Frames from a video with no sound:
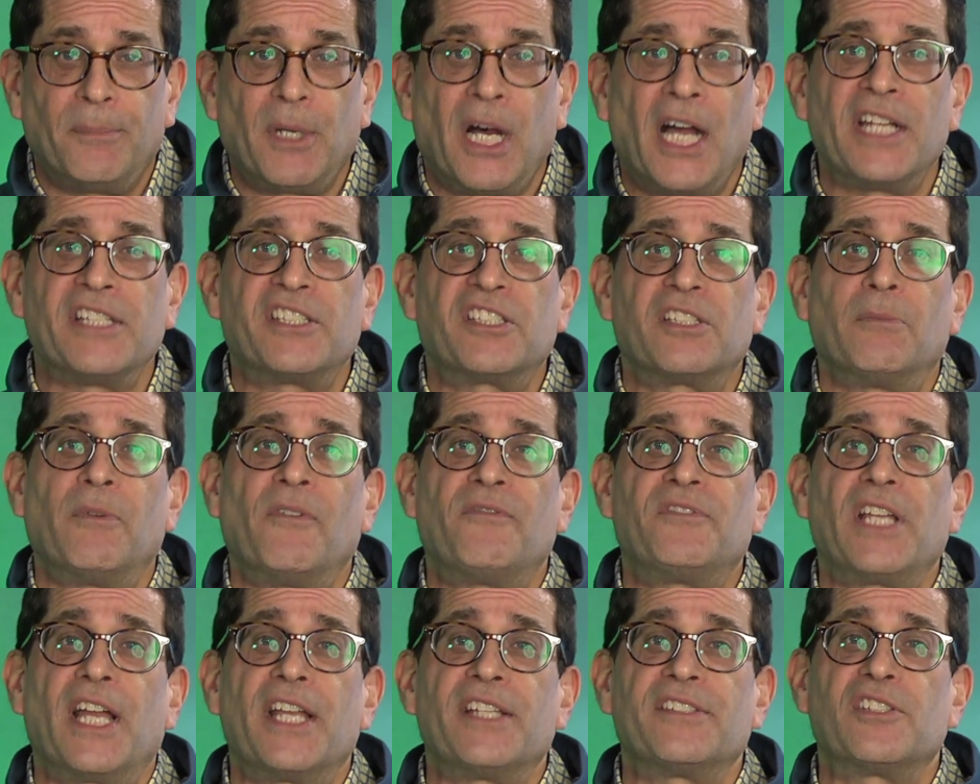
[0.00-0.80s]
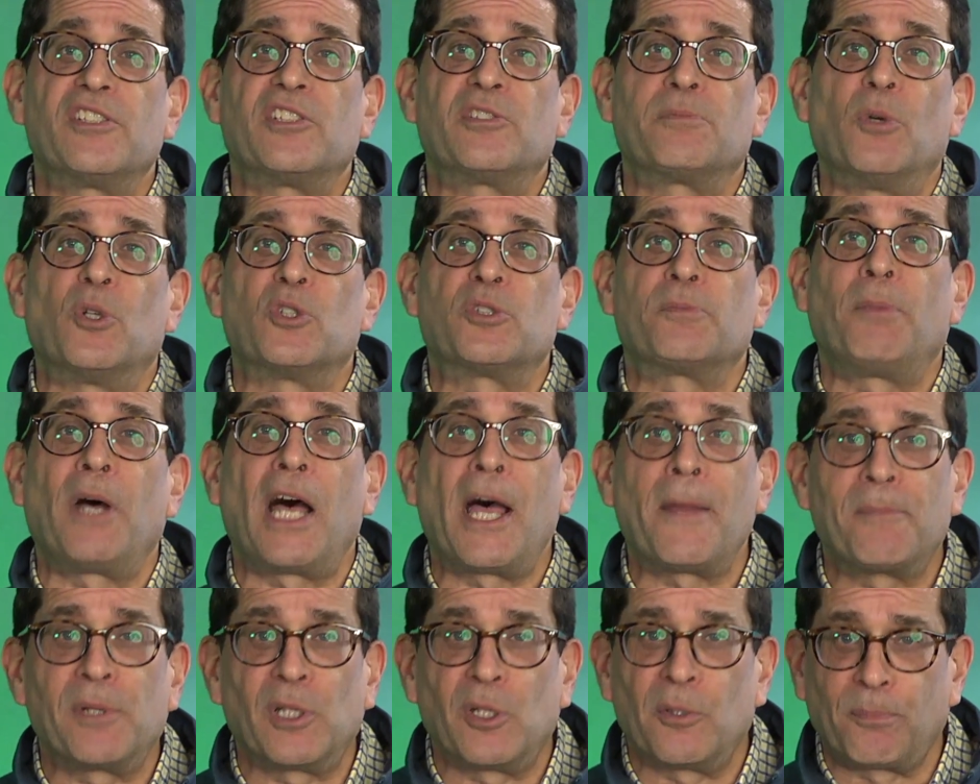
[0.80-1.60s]
behind some of Dyson's most
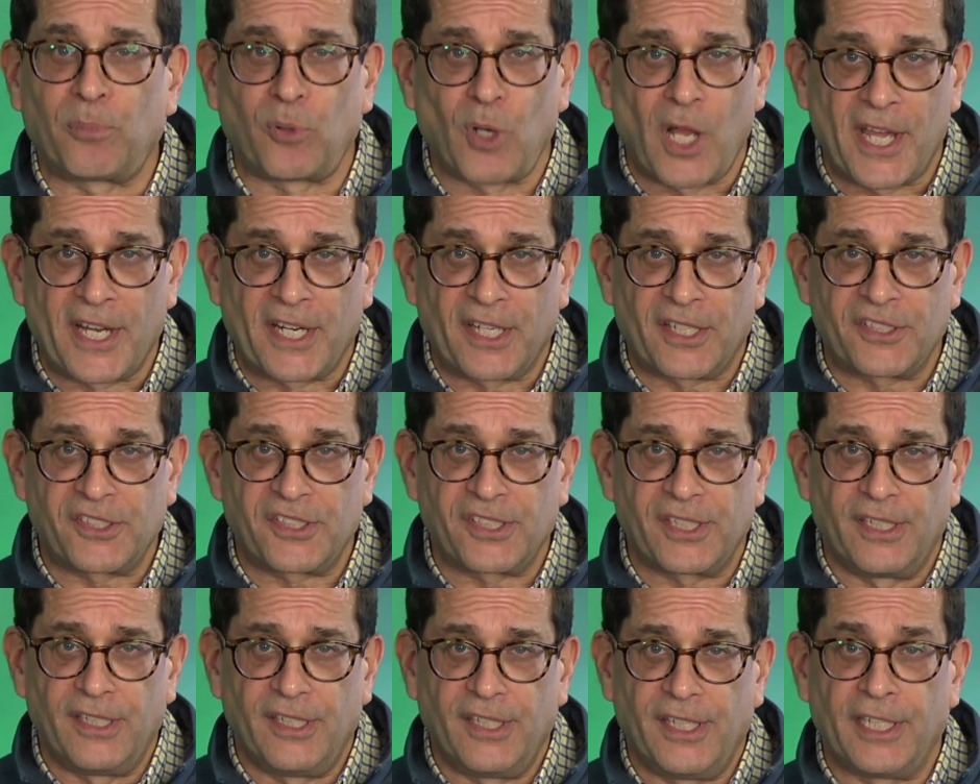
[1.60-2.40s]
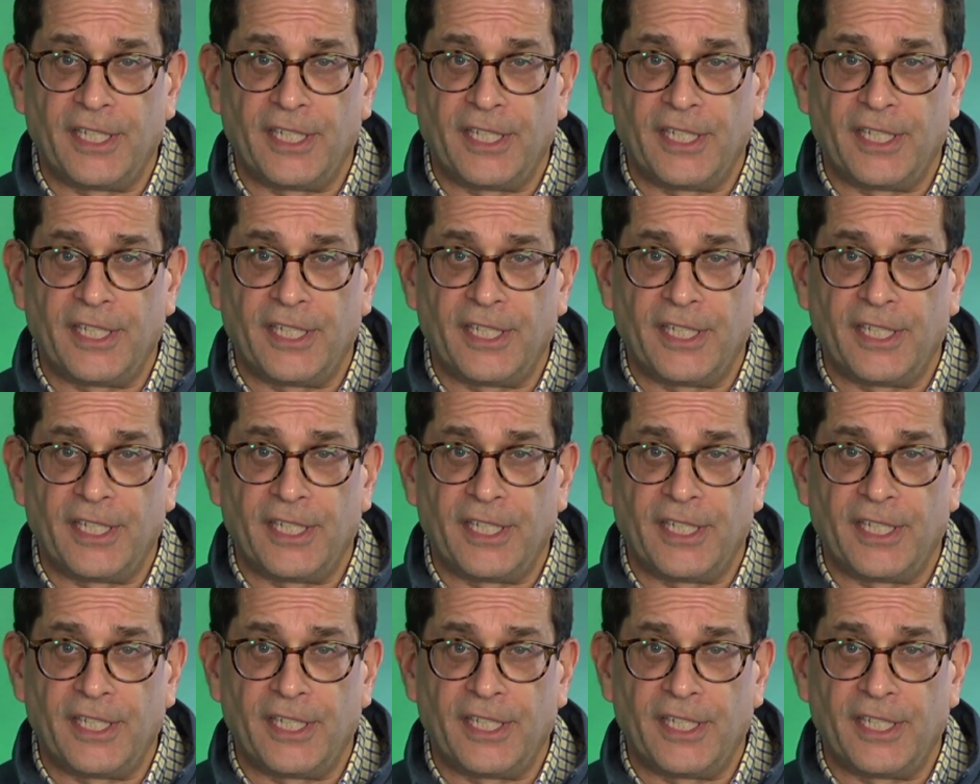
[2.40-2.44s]
popular products,